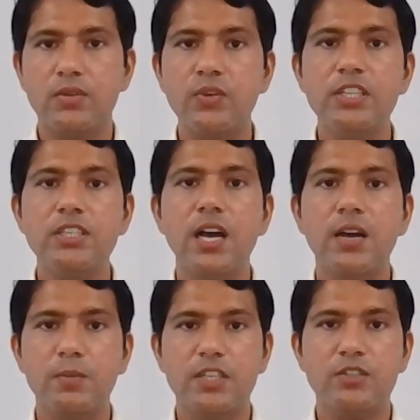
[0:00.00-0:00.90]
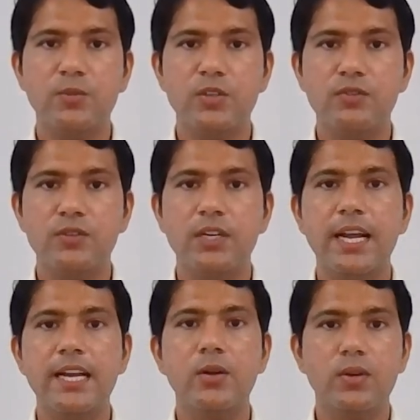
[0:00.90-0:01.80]
which are much more severe
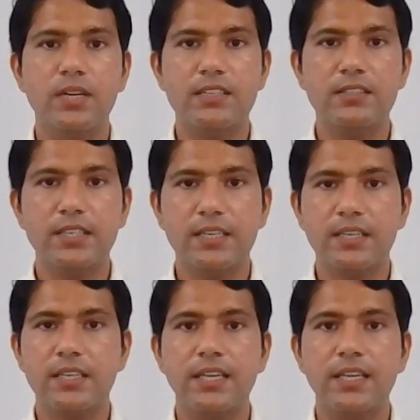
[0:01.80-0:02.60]
and long-lasting.